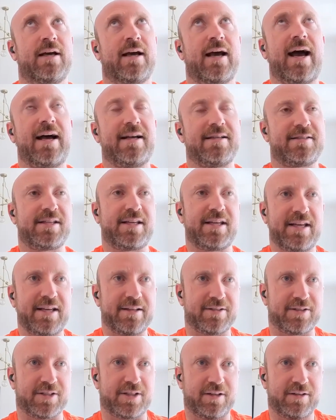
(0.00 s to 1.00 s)
as
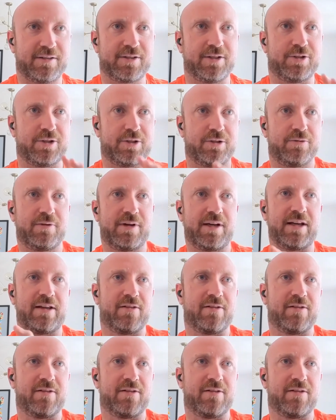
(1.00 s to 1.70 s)
easy to do